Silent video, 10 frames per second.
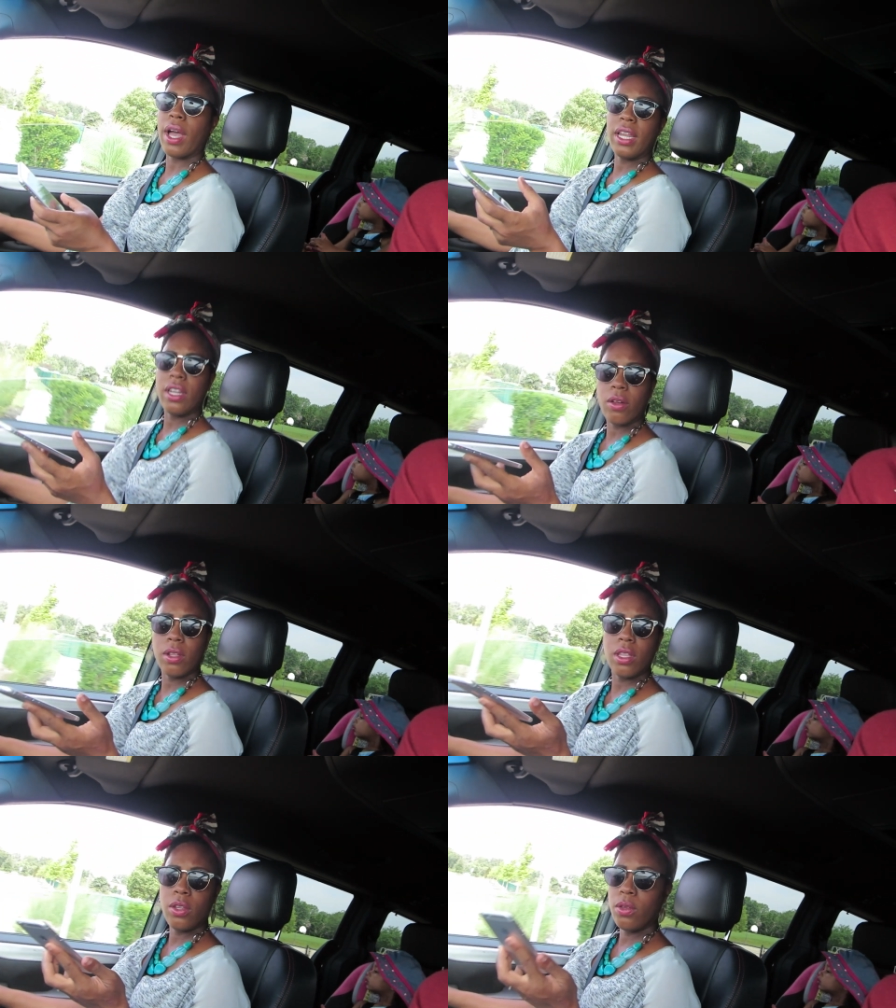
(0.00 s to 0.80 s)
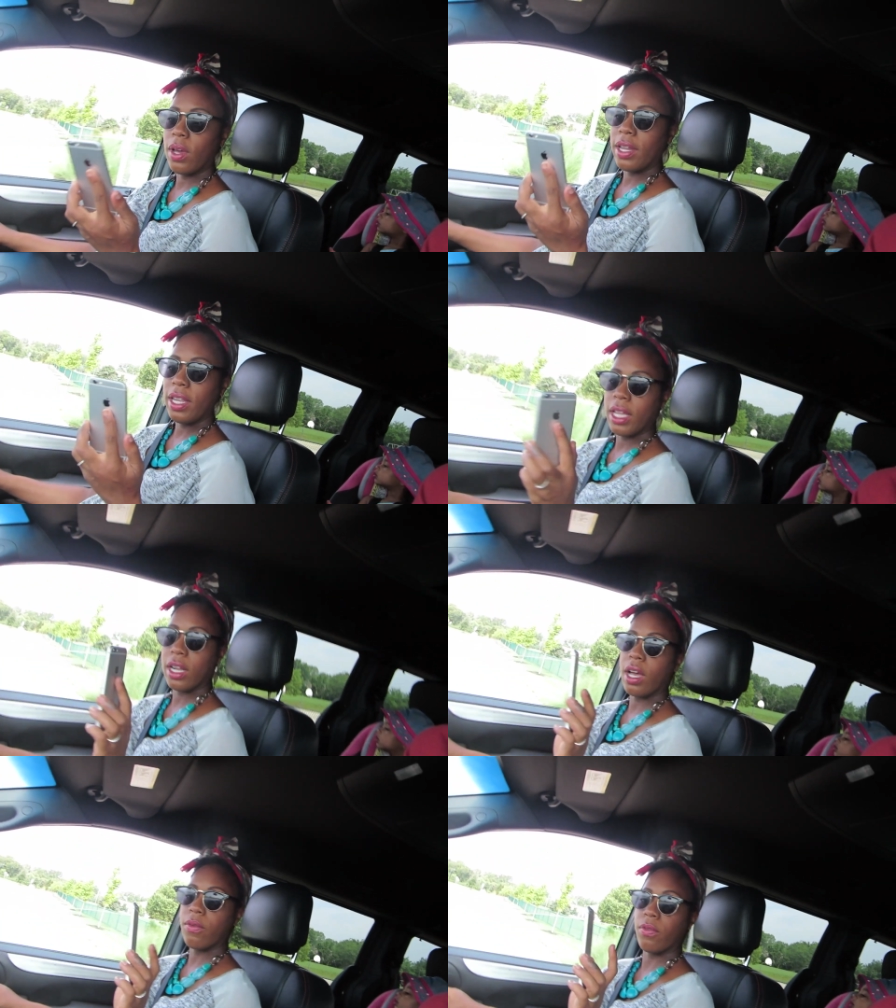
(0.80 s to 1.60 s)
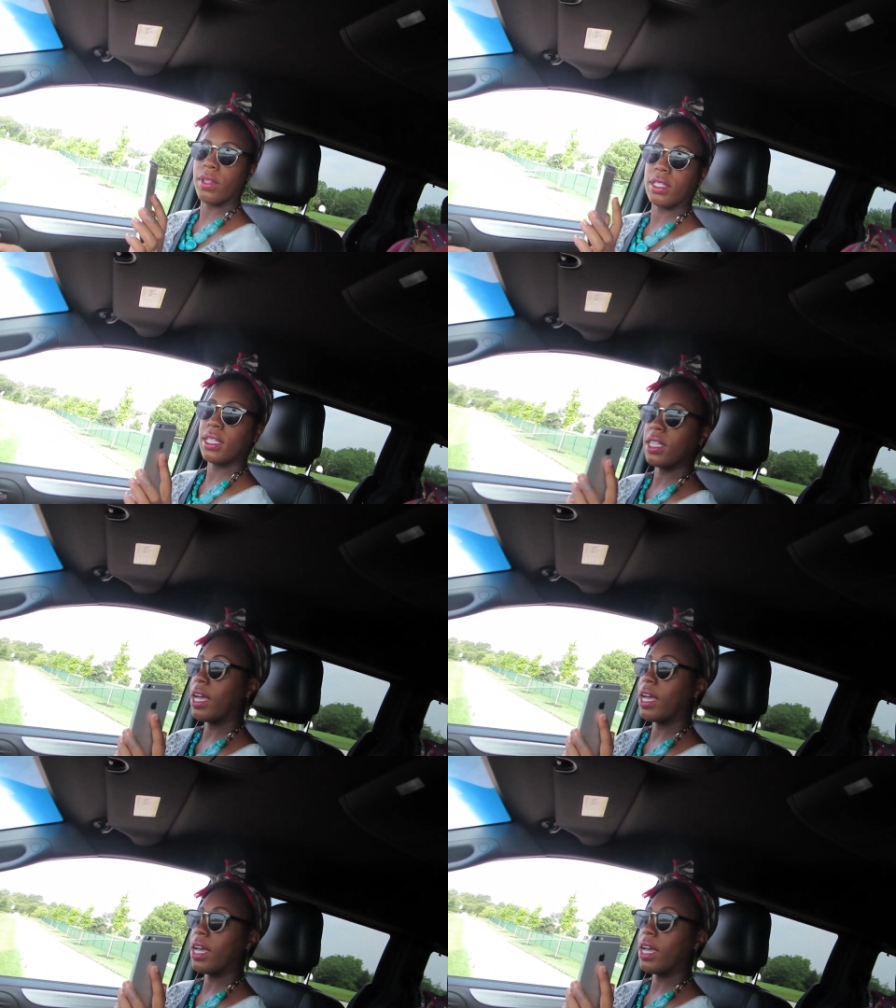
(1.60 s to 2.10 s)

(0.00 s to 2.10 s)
I need to go to the new, I need to get a cover for this because